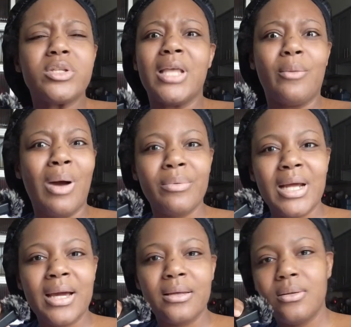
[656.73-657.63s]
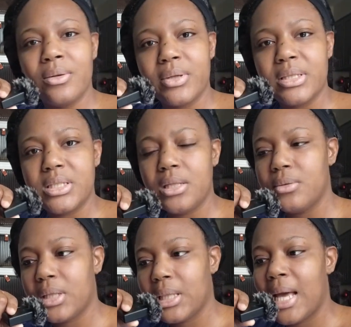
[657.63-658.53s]
Like, why would I,
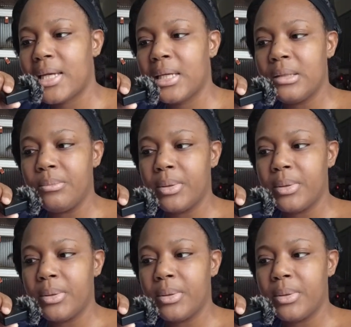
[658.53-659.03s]
continue to clock in?